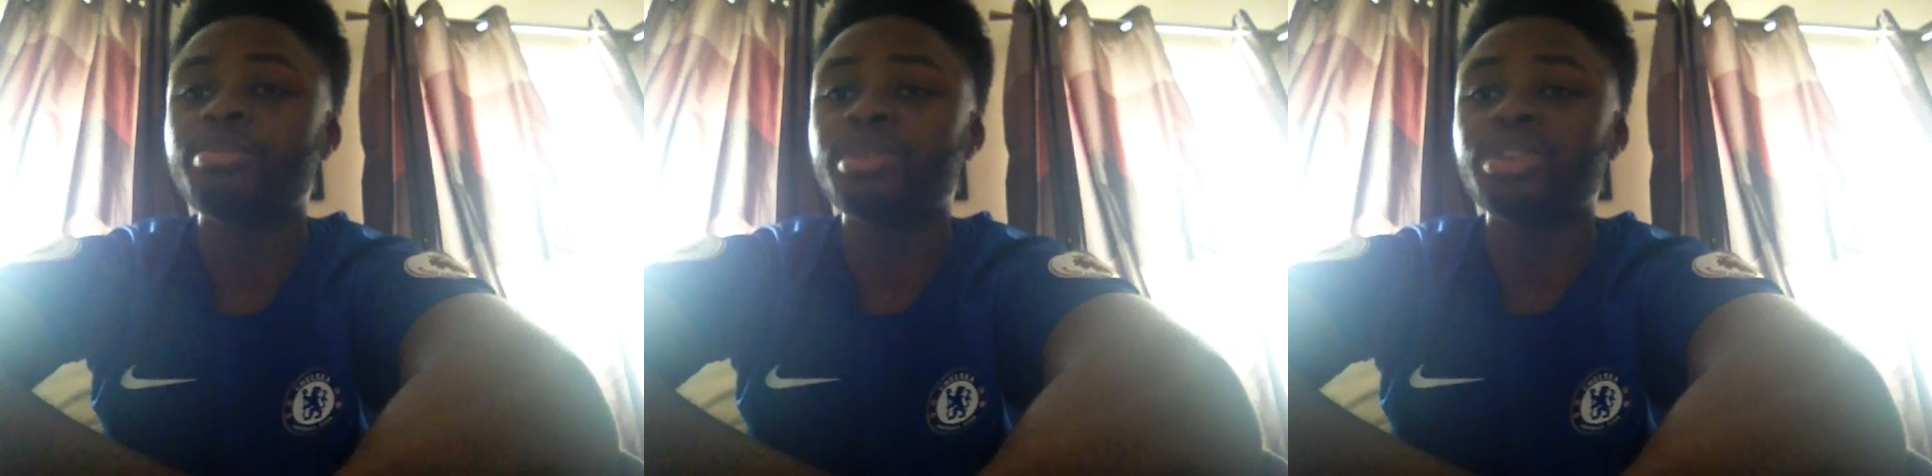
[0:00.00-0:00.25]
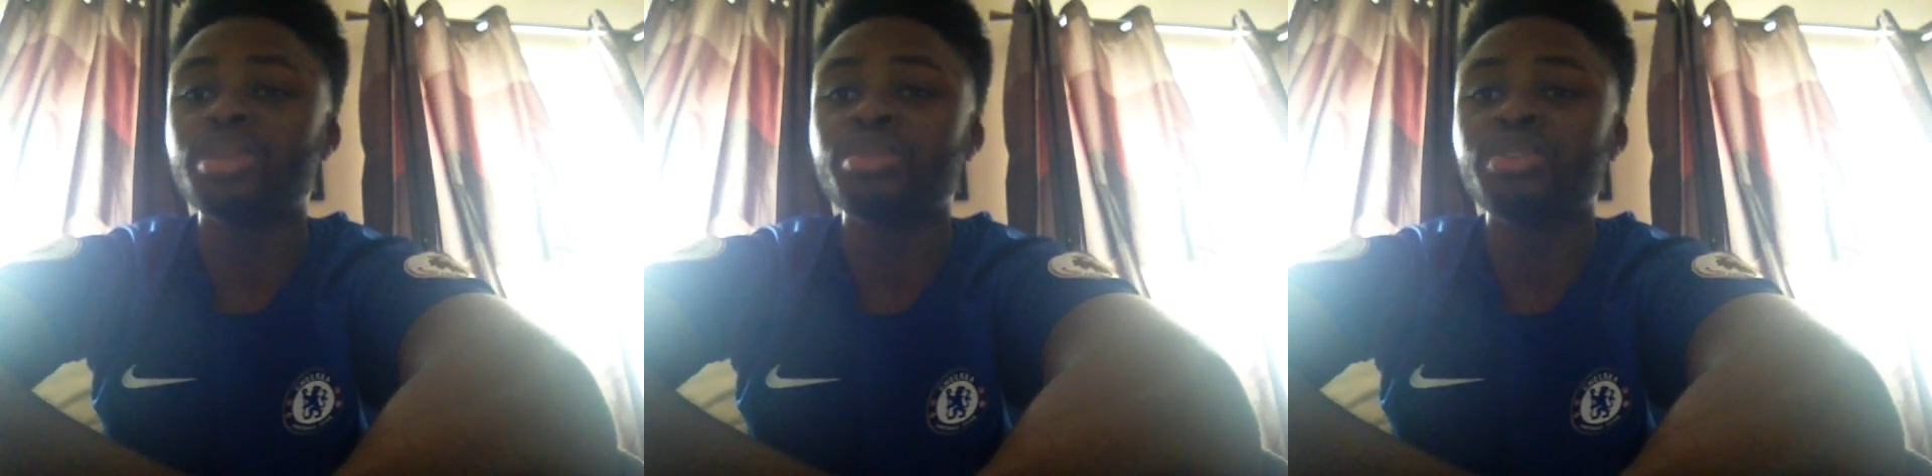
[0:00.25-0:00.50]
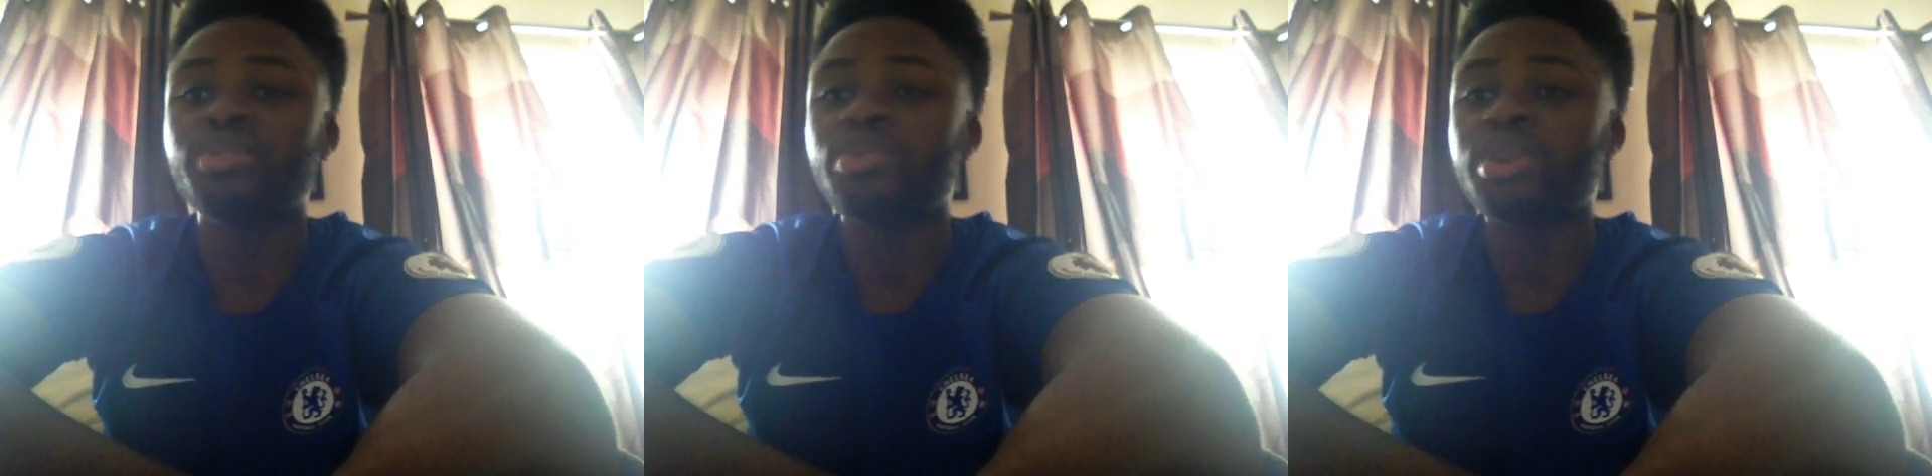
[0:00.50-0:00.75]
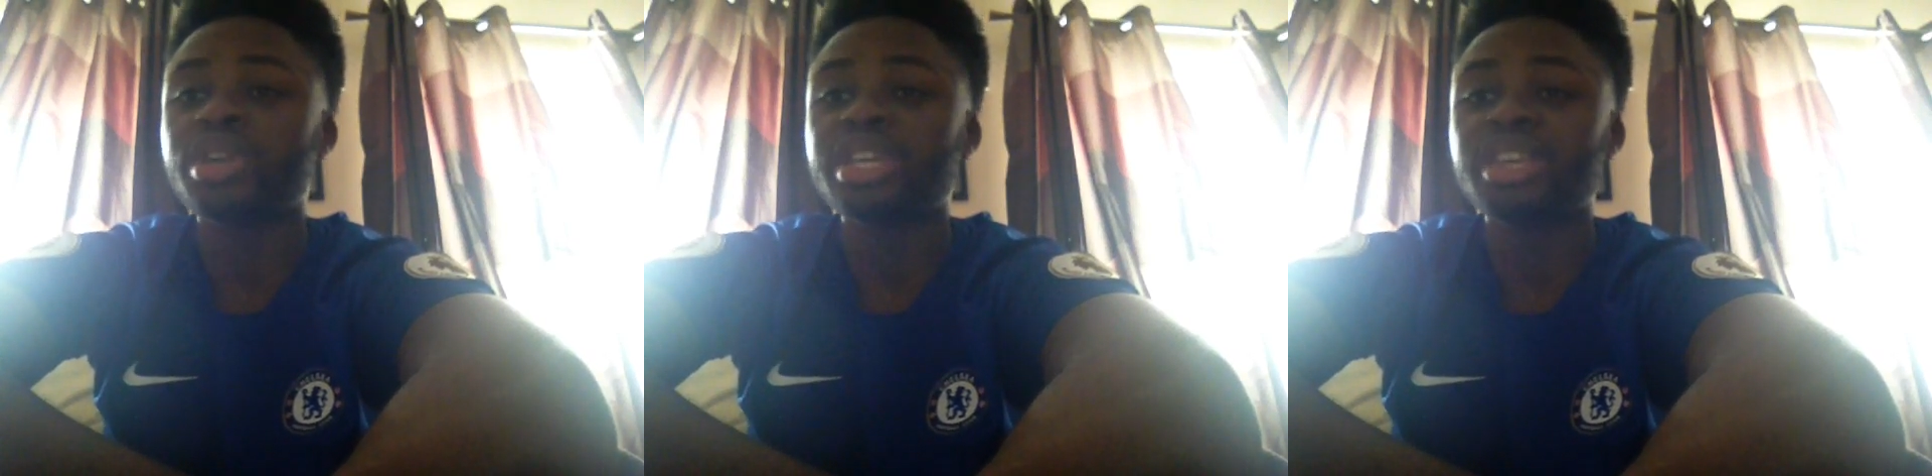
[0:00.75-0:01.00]
but they both
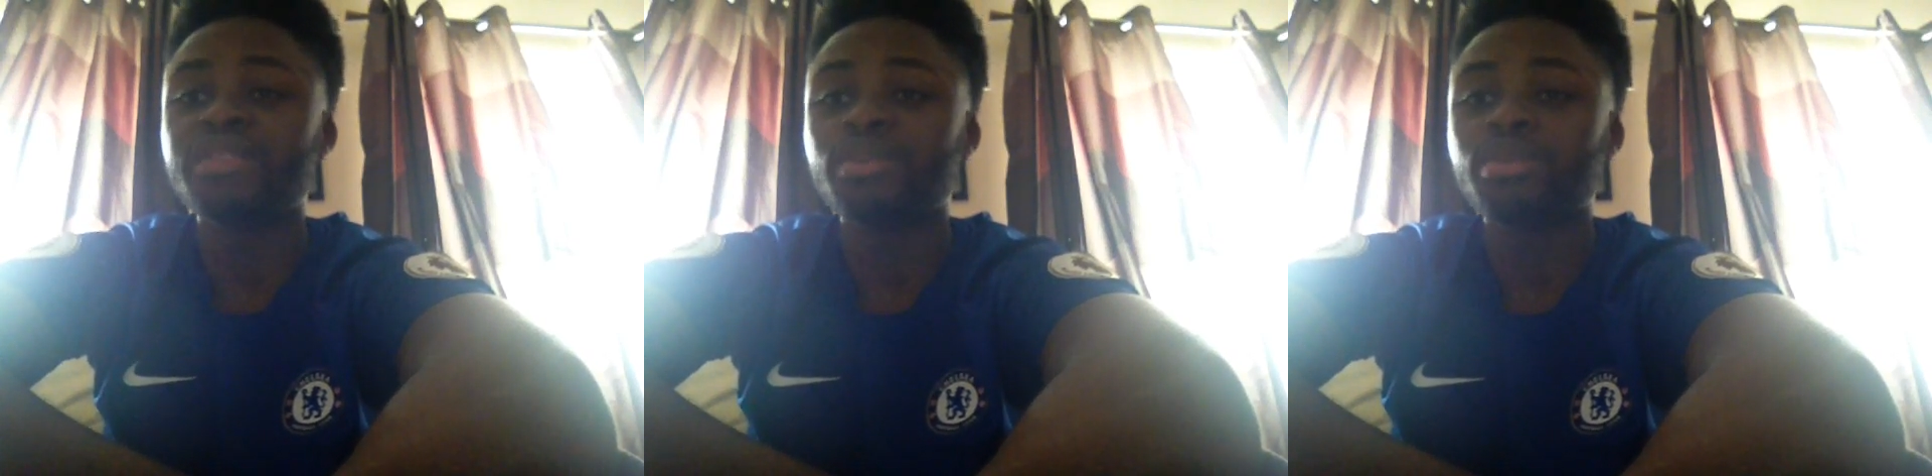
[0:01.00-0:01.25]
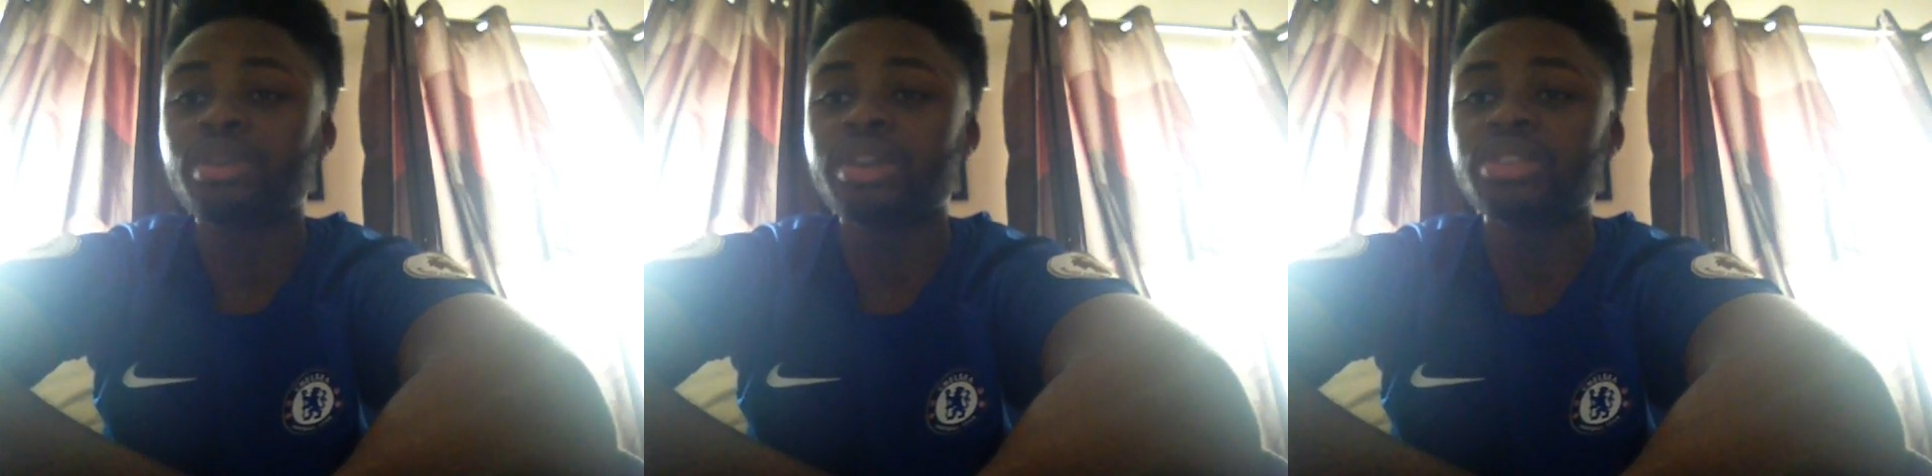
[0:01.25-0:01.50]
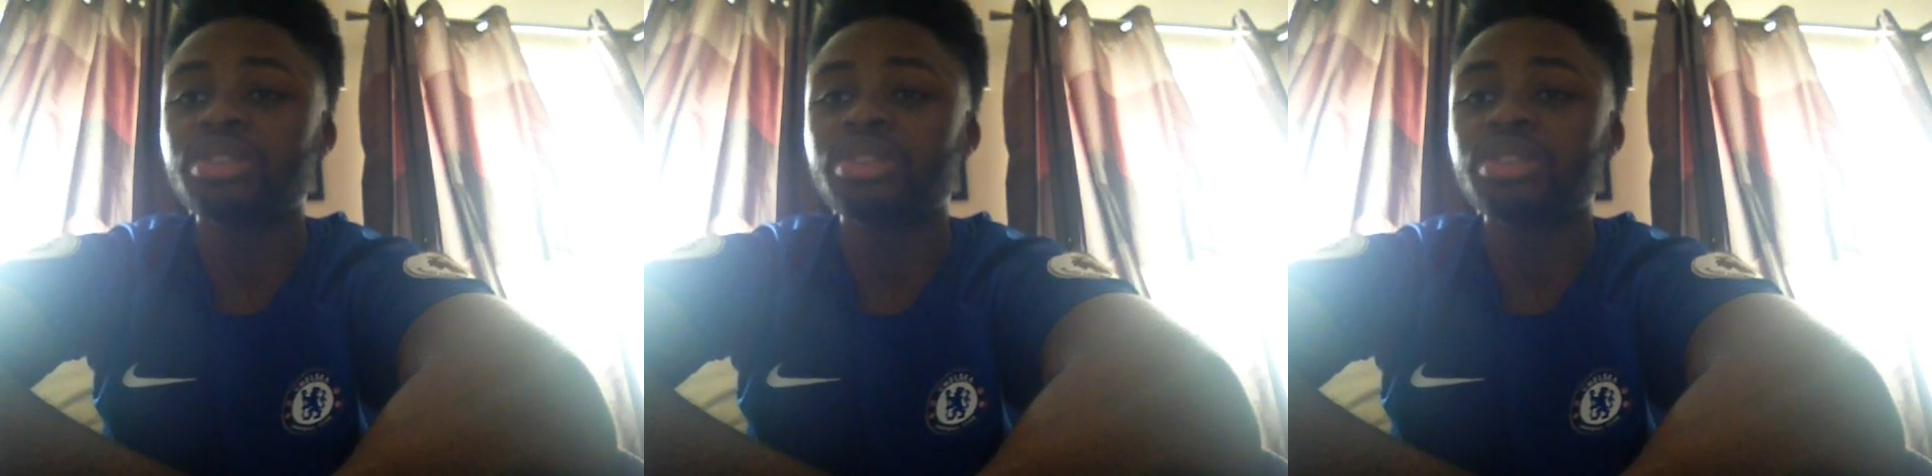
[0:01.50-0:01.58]
work either way.